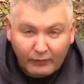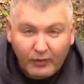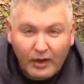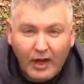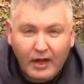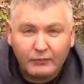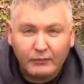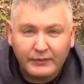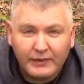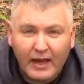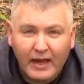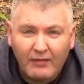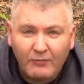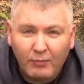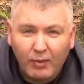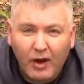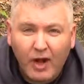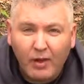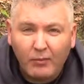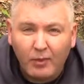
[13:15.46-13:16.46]
on when they have
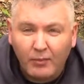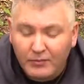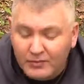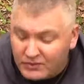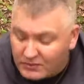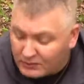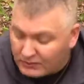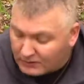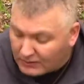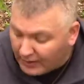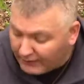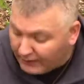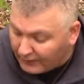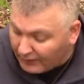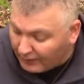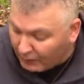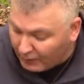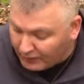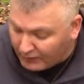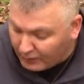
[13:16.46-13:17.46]
problems, and then they
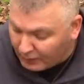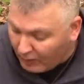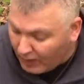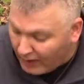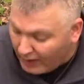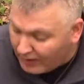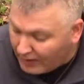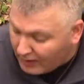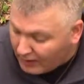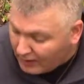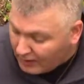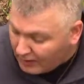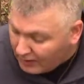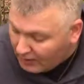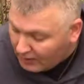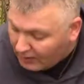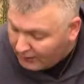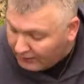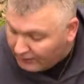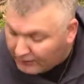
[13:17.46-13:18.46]
wonder why
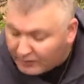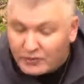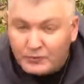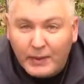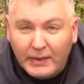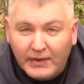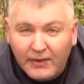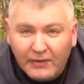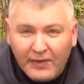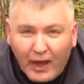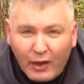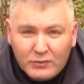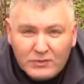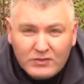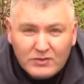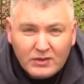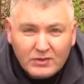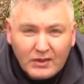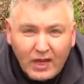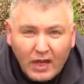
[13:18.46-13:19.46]
they're spending
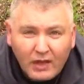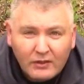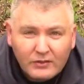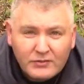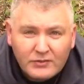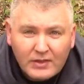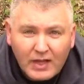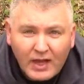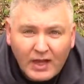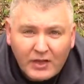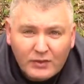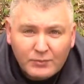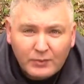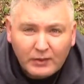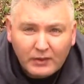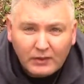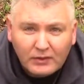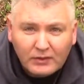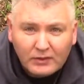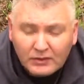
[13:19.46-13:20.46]
thousands of dollars in the
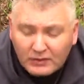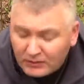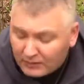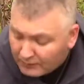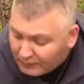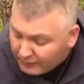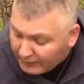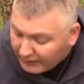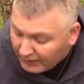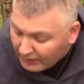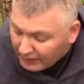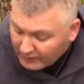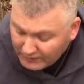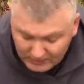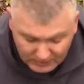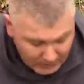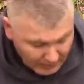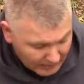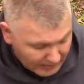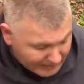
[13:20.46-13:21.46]
hospital
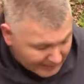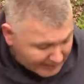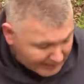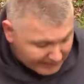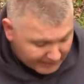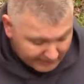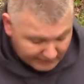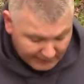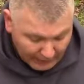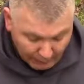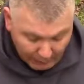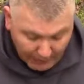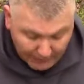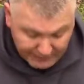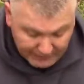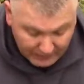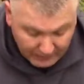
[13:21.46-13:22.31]
because they wrapped it in